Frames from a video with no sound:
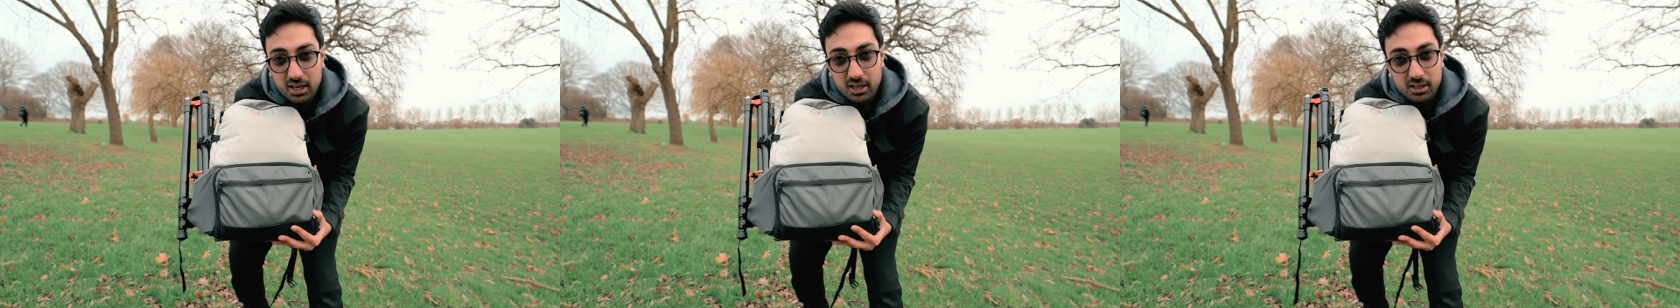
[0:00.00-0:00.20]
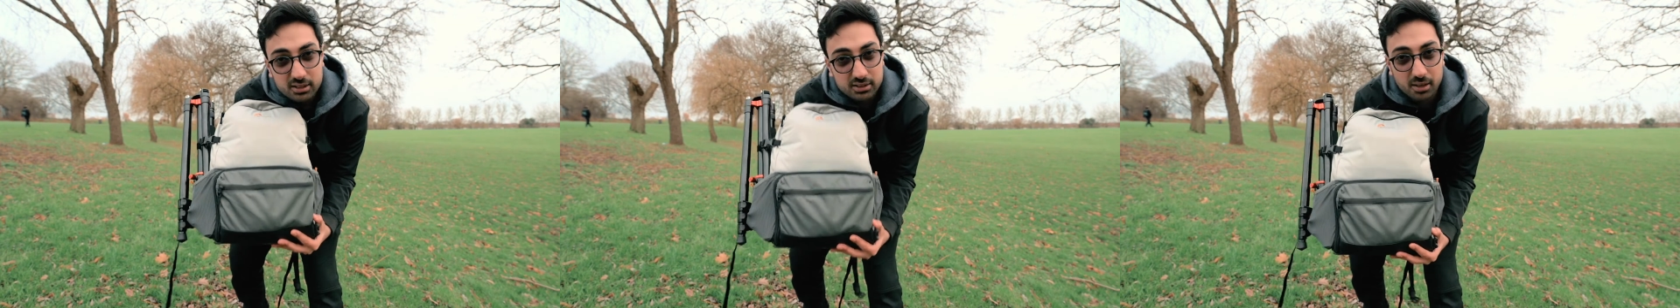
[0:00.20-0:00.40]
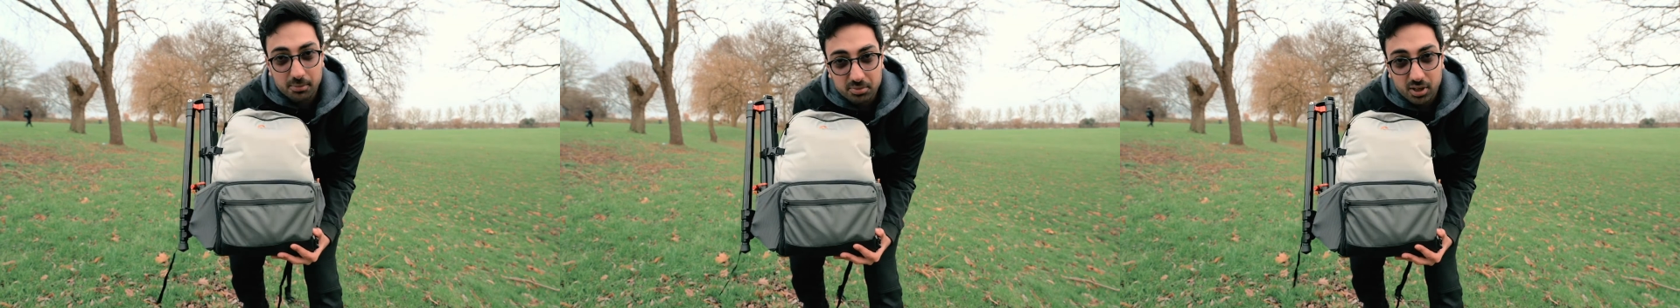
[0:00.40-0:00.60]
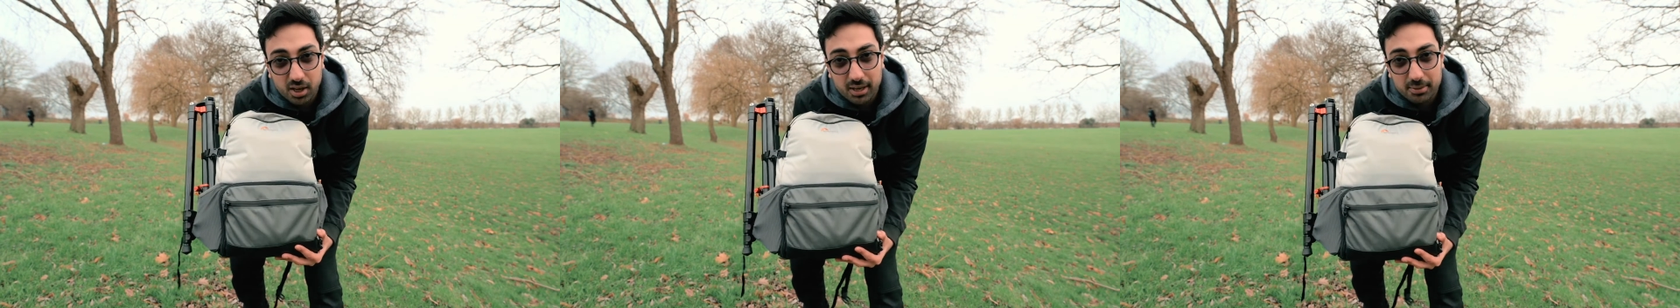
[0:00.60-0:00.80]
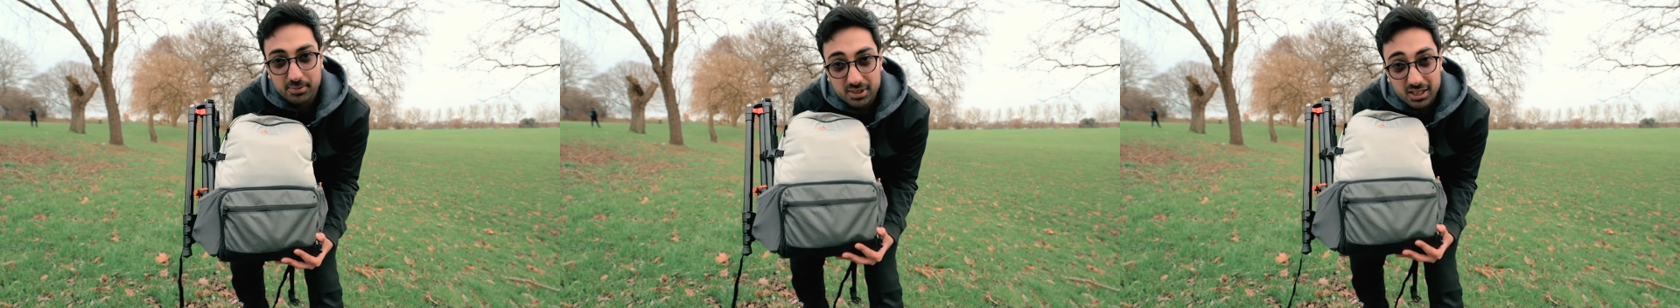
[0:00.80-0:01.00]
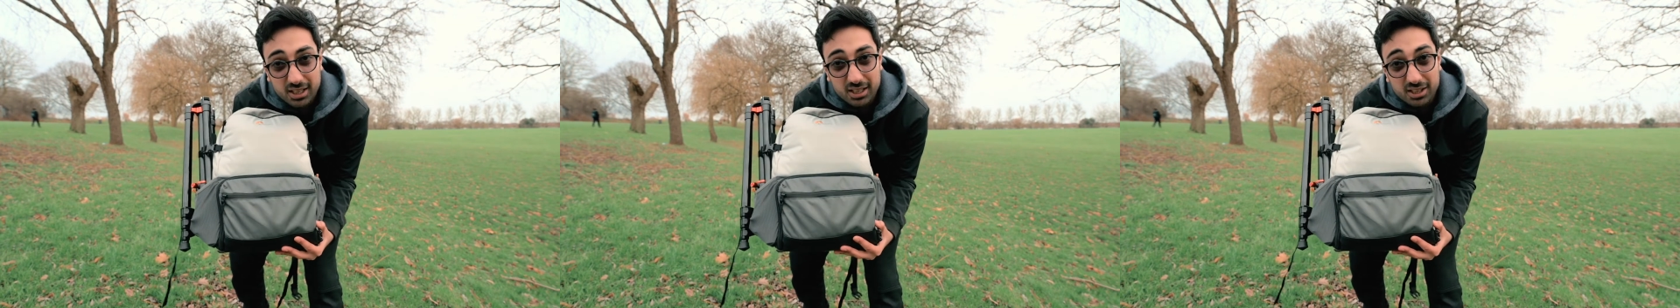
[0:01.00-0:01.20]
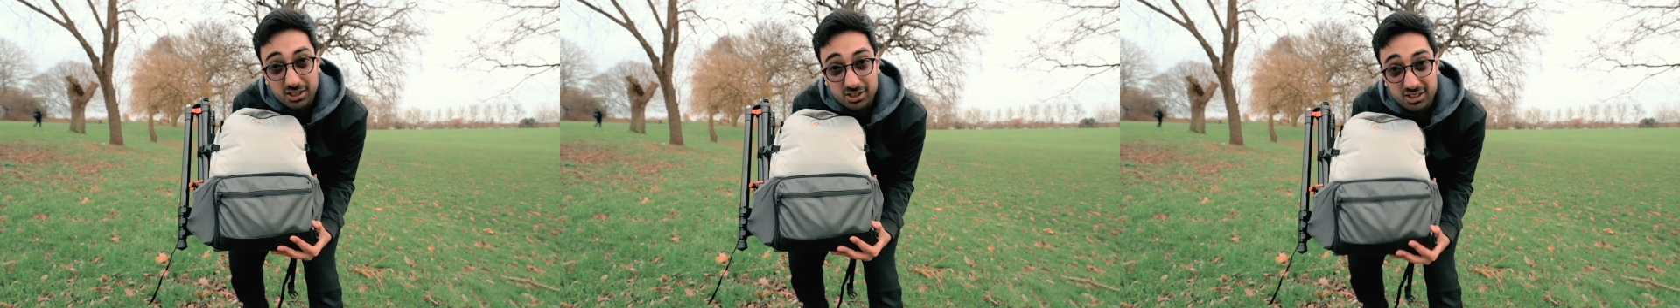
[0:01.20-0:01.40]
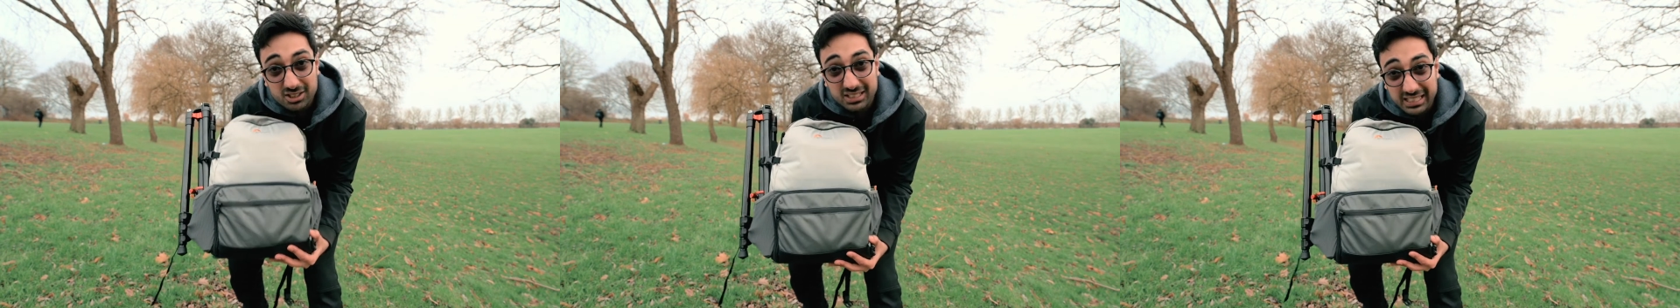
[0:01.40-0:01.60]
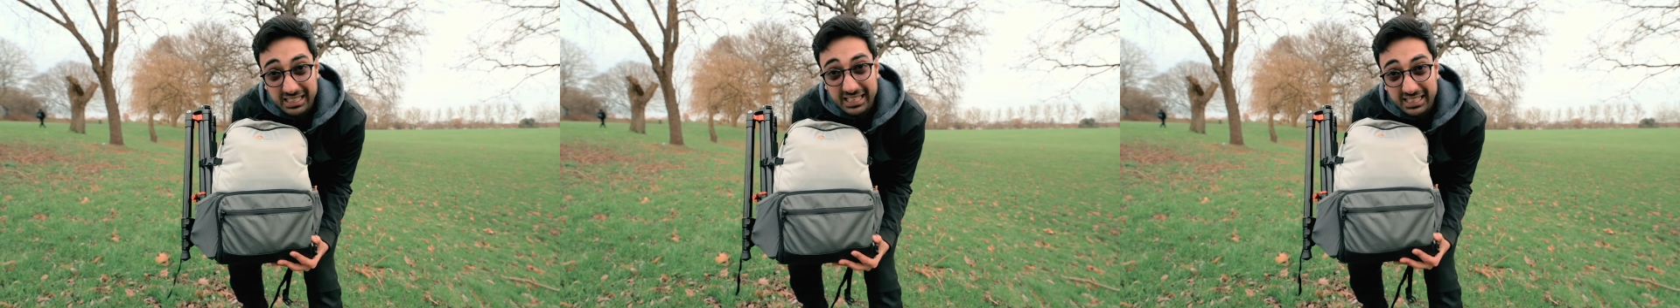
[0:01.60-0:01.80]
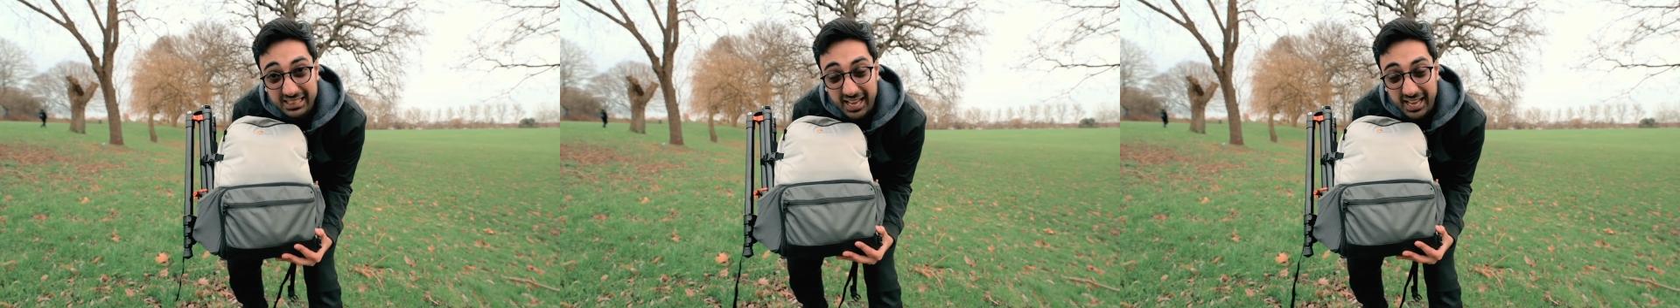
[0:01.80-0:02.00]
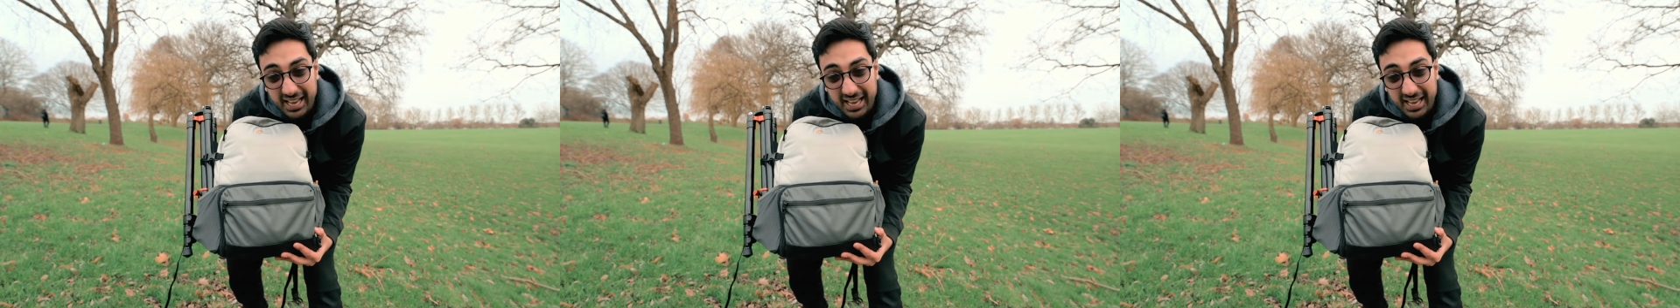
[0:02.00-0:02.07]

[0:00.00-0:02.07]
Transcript: sometimes you just need that